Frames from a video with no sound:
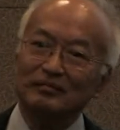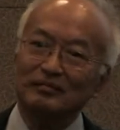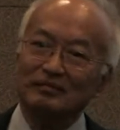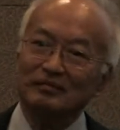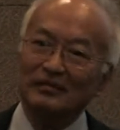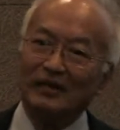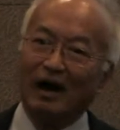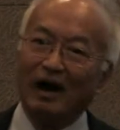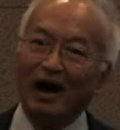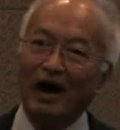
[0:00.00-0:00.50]

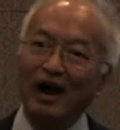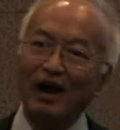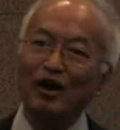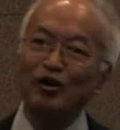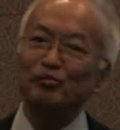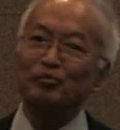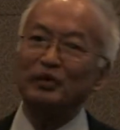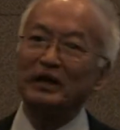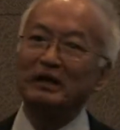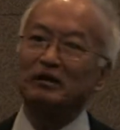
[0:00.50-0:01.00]
The ion
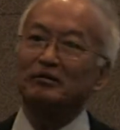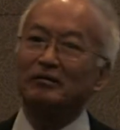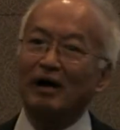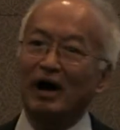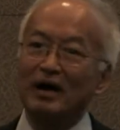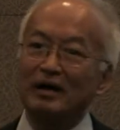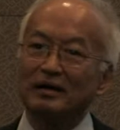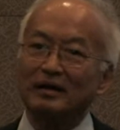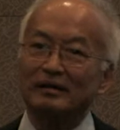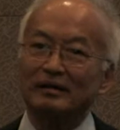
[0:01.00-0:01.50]
beam
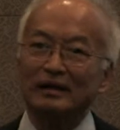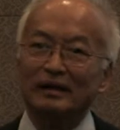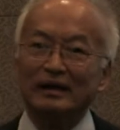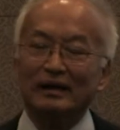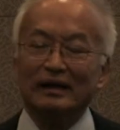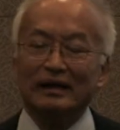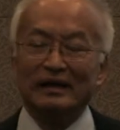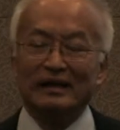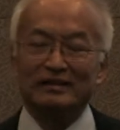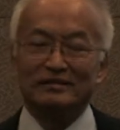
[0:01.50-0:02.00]
rocket
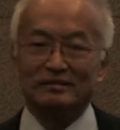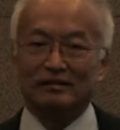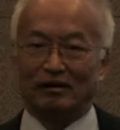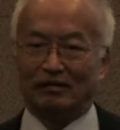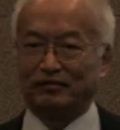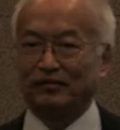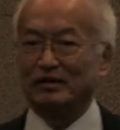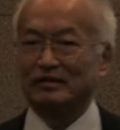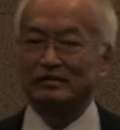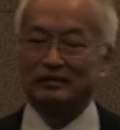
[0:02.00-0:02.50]
is, of
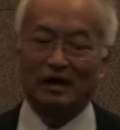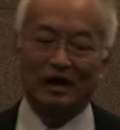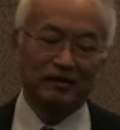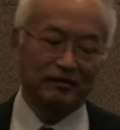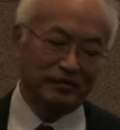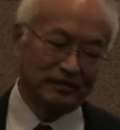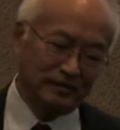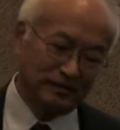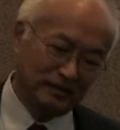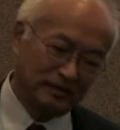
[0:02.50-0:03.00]
course, not
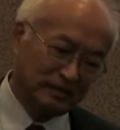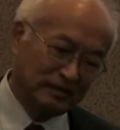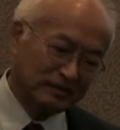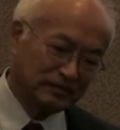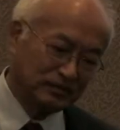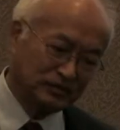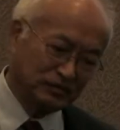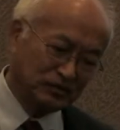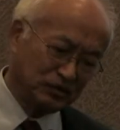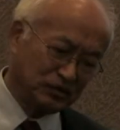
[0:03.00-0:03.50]

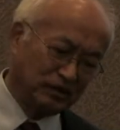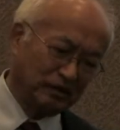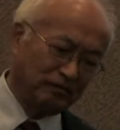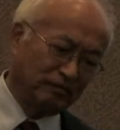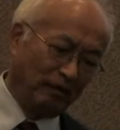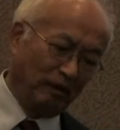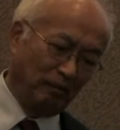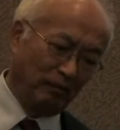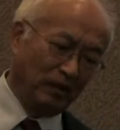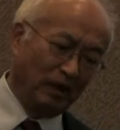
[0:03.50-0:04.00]
shooting
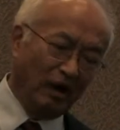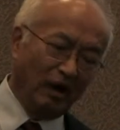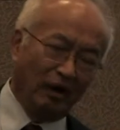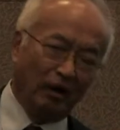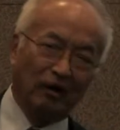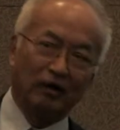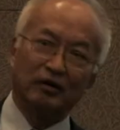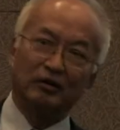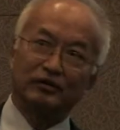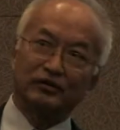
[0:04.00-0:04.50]
from
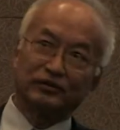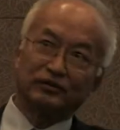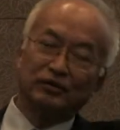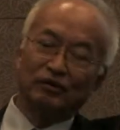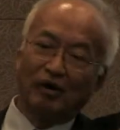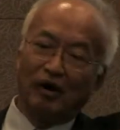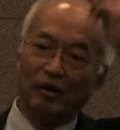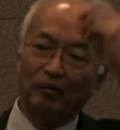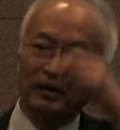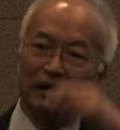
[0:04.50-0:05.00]
Earth to
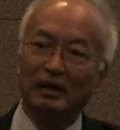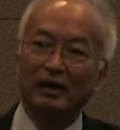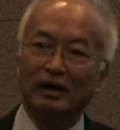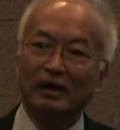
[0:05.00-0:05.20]
orbit.